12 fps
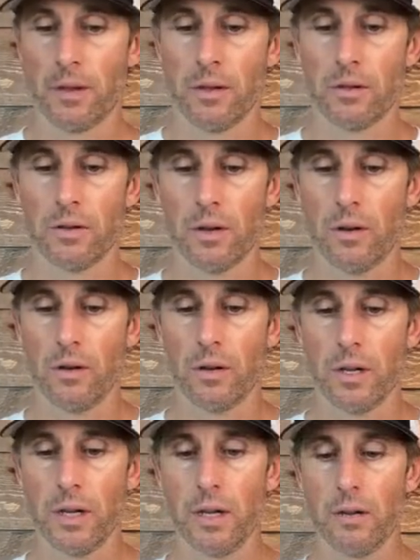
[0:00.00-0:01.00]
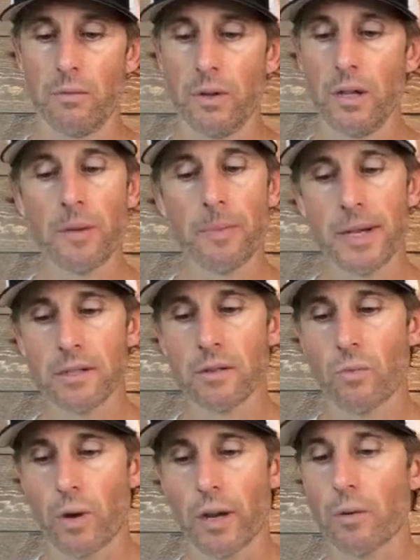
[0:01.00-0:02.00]
So it really depends on
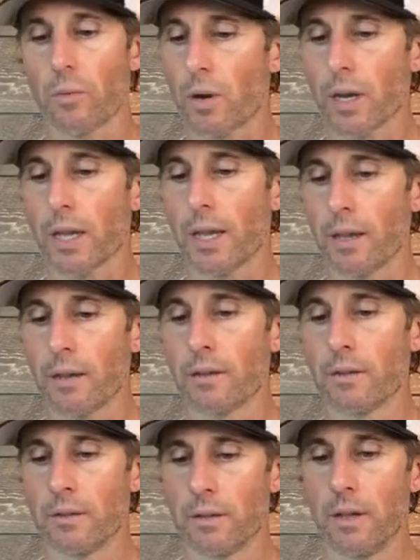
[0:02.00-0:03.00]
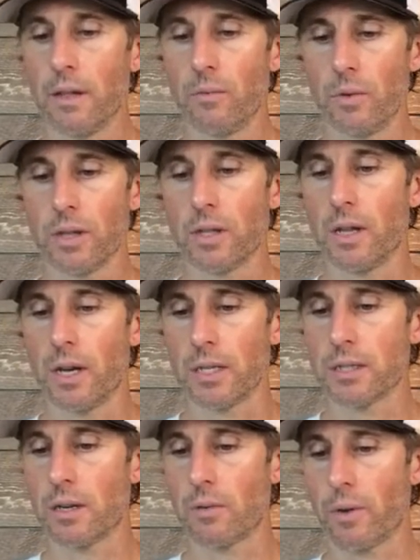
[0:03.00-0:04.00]
where you're working and what the laws
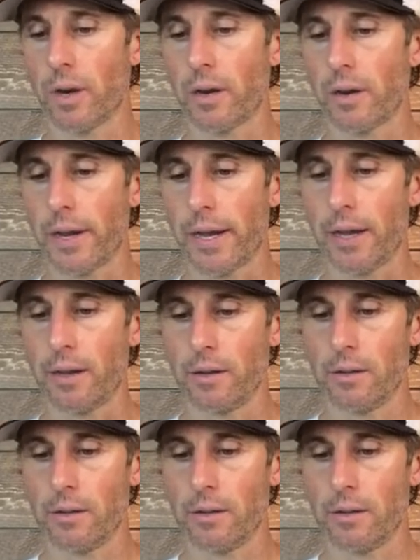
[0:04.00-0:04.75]
are where you're at.